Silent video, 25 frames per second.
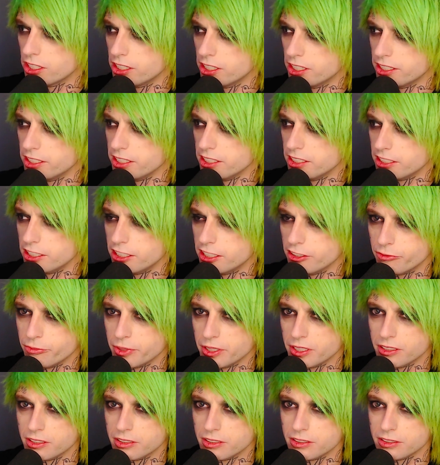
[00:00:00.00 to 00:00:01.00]
They didn't need to give
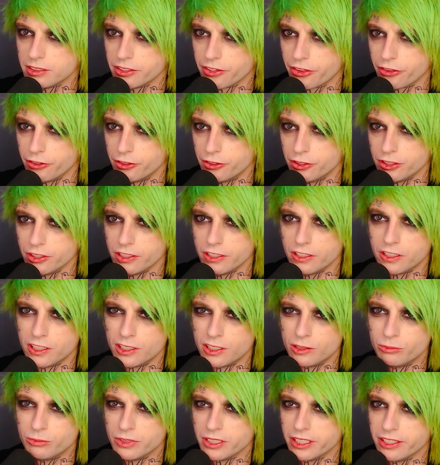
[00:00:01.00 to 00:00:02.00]
me a third
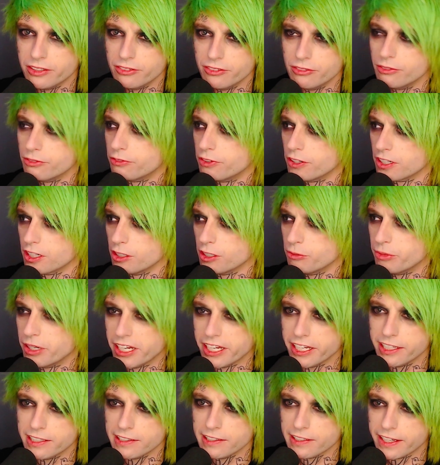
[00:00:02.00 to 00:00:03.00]
arm and fuck up my
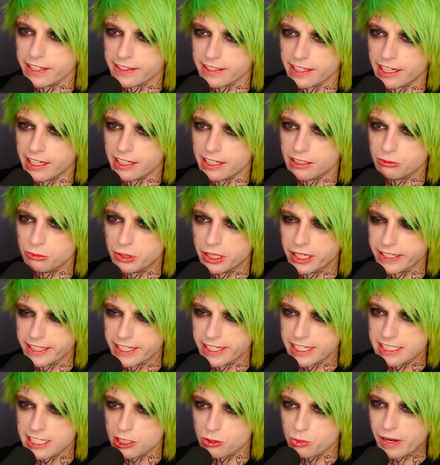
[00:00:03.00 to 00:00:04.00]
hand like that. But I
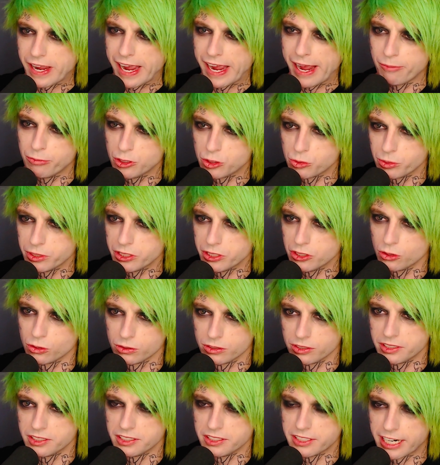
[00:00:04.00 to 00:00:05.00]
guess that's what happens when you
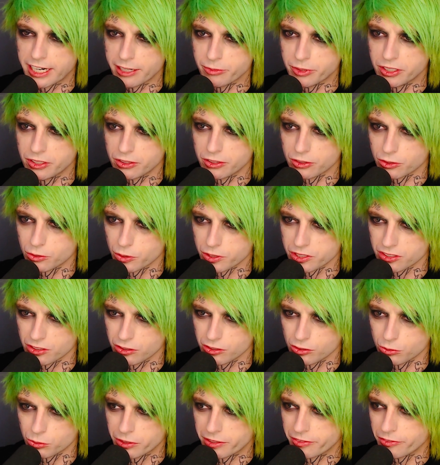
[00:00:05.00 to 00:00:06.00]
hold a diamond or
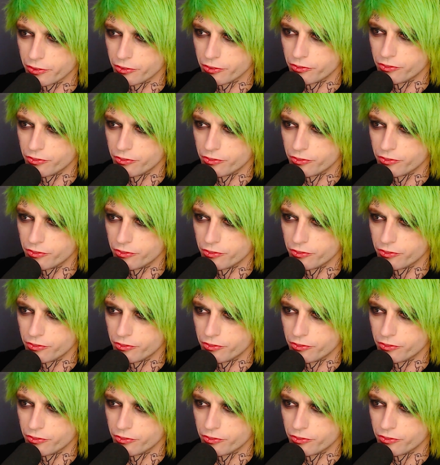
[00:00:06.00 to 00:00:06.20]
crystal or whatever the